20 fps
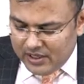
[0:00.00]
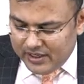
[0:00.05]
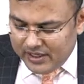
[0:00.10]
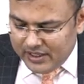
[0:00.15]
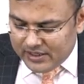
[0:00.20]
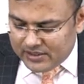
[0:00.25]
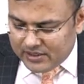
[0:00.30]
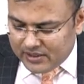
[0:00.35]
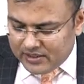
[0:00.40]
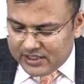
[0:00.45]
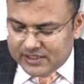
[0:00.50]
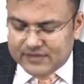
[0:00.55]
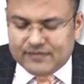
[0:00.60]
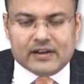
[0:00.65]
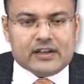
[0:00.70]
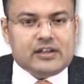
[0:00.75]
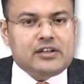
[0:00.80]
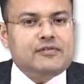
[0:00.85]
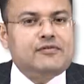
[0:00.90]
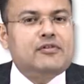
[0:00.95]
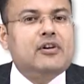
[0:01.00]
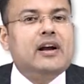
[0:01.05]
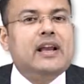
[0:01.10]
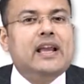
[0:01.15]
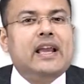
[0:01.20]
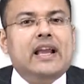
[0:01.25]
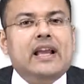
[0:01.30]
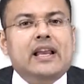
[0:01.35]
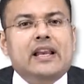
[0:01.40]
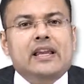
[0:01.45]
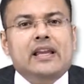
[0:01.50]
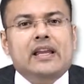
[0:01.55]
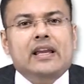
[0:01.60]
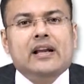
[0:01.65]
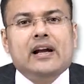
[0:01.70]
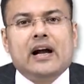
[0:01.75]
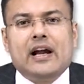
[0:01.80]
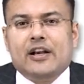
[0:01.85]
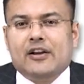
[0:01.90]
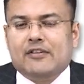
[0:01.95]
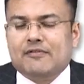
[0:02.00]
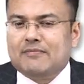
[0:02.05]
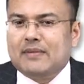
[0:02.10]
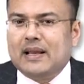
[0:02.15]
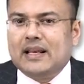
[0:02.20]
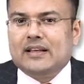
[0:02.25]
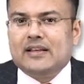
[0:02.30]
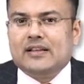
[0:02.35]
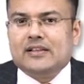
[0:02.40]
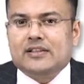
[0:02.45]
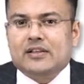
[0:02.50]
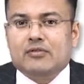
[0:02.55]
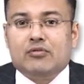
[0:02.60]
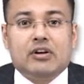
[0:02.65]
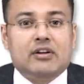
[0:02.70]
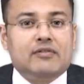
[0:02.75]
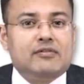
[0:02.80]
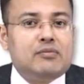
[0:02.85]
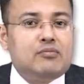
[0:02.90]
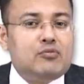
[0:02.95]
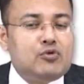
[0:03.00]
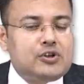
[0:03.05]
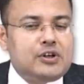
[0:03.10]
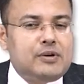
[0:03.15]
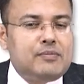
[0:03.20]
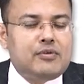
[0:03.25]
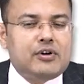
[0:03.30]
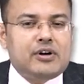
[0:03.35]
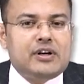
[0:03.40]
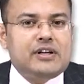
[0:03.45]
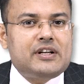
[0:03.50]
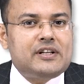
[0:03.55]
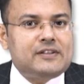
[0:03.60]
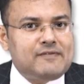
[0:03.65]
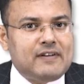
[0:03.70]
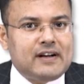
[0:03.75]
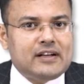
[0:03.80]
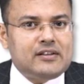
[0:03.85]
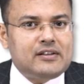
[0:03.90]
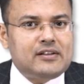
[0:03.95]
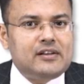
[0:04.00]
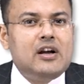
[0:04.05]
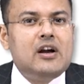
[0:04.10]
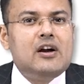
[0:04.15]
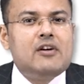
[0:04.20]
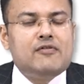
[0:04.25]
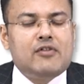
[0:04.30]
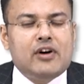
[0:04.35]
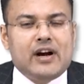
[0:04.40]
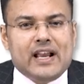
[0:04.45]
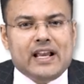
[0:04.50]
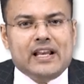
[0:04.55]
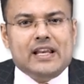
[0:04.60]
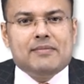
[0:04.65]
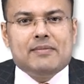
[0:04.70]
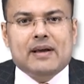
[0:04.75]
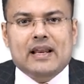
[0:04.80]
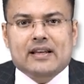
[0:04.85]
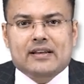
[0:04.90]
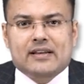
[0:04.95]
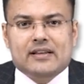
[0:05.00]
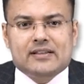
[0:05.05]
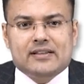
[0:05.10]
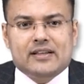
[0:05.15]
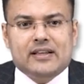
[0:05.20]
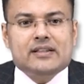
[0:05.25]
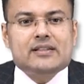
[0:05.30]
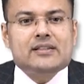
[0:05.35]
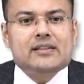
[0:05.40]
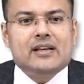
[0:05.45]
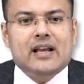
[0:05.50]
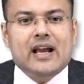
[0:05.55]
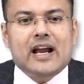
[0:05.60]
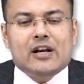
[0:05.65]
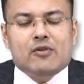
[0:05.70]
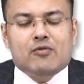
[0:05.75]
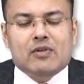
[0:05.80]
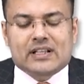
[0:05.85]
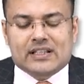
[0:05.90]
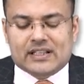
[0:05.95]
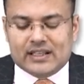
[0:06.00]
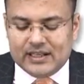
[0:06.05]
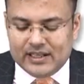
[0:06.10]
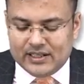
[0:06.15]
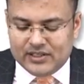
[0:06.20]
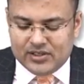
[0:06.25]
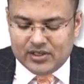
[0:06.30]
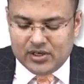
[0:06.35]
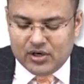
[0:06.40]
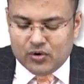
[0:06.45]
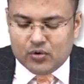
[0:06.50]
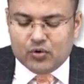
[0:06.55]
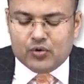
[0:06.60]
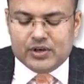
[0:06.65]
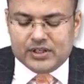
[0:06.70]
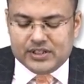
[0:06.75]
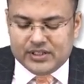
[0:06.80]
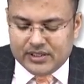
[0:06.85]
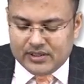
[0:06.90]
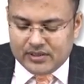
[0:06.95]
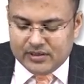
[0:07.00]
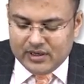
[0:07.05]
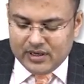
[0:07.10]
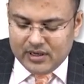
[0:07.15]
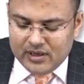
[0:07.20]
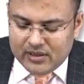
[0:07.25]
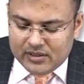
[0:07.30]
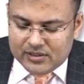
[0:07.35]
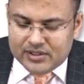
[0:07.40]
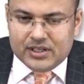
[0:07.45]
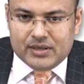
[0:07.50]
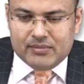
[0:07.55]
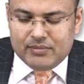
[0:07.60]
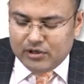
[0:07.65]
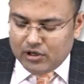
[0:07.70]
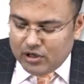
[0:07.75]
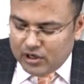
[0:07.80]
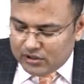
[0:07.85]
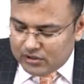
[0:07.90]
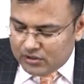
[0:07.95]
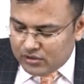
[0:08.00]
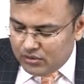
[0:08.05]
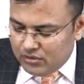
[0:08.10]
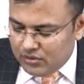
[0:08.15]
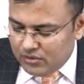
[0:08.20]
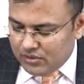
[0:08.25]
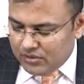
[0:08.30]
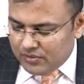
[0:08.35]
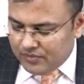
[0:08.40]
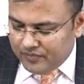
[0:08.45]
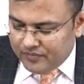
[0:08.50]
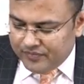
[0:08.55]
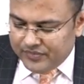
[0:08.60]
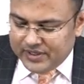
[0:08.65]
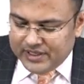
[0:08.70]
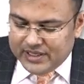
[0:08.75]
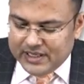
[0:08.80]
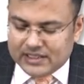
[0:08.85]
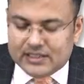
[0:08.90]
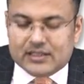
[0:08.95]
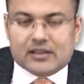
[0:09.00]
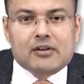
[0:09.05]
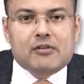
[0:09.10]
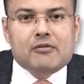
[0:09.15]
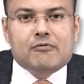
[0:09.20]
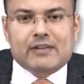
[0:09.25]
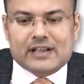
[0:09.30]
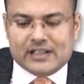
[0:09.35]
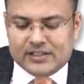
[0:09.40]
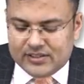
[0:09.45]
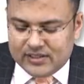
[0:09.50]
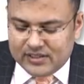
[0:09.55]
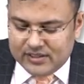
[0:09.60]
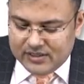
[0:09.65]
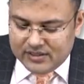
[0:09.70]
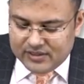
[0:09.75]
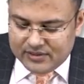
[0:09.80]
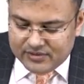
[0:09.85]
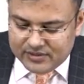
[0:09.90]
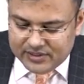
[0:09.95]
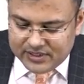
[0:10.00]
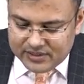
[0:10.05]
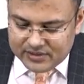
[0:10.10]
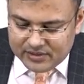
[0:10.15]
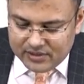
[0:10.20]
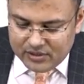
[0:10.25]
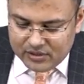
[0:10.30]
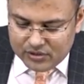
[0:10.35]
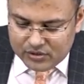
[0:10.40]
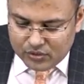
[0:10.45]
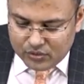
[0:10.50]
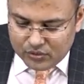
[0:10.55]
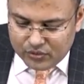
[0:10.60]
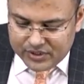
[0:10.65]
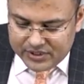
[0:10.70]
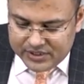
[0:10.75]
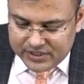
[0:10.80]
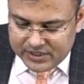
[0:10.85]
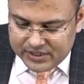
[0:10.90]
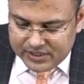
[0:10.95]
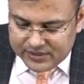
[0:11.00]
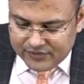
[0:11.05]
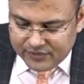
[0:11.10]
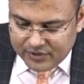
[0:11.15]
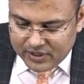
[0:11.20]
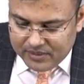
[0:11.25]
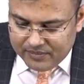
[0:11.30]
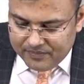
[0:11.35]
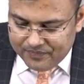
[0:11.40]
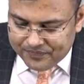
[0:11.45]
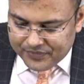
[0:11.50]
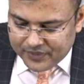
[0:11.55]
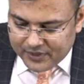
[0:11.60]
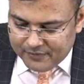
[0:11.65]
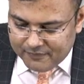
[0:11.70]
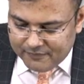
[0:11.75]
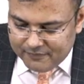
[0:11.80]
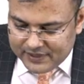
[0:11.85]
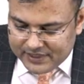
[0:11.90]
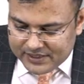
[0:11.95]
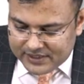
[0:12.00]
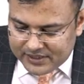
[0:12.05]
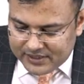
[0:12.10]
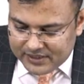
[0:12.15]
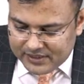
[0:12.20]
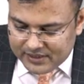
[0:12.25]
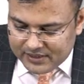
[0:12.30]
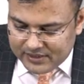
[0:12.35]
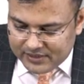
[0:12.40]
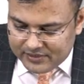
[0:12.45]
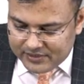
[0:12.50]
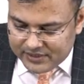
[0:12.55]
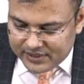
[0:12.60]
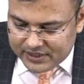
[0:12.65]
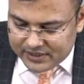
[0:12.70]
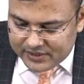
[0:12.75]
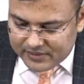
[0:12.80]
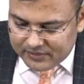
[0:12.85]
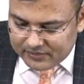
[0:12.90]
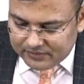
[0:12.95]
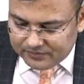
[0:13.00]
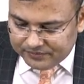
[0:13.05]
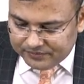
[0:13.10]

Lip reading: It's a risk factor for any kind of malignancy. One of the most important risk factor for any malignancy is advancing age. Origin, she belongs to, yes, Western countries. So origin is from Western countries.